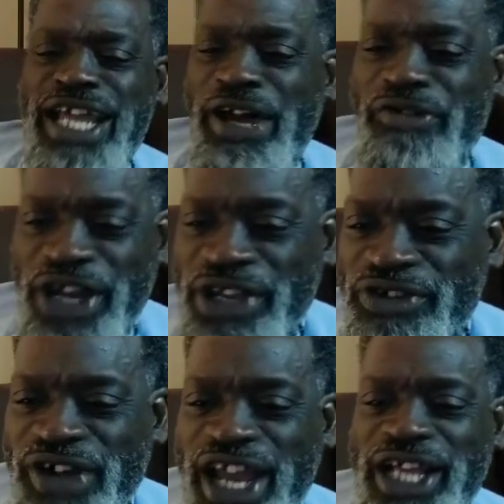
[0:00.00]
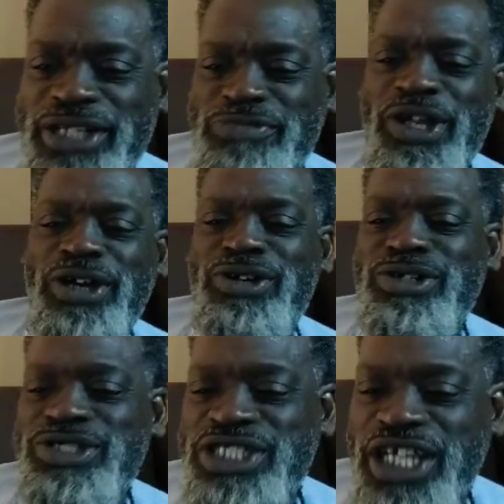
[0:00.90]
Where you at,
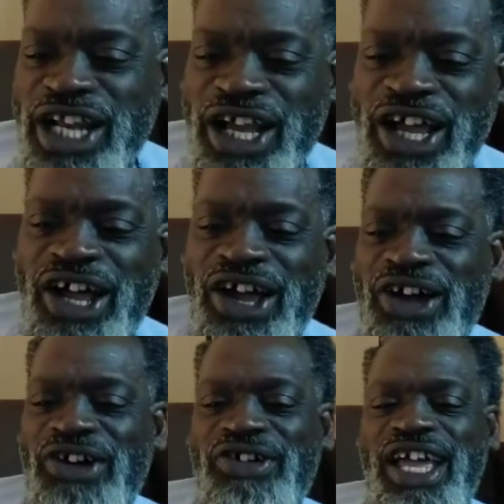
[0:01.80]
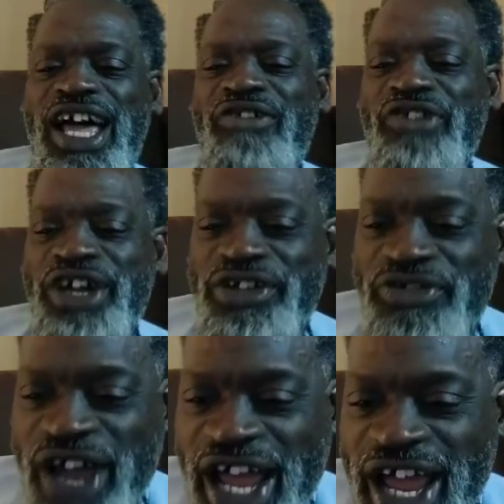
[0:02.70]
explosion? Oh, God, where you
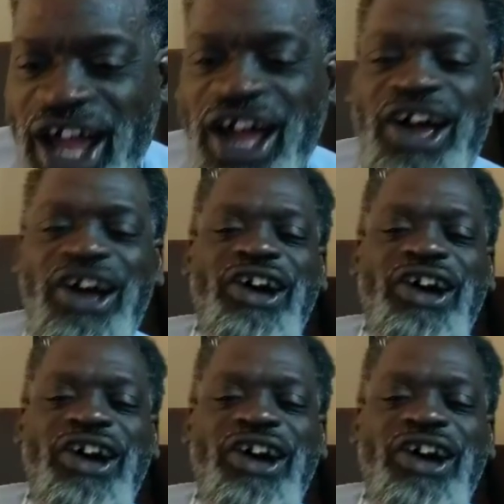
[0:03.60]
at? Oh.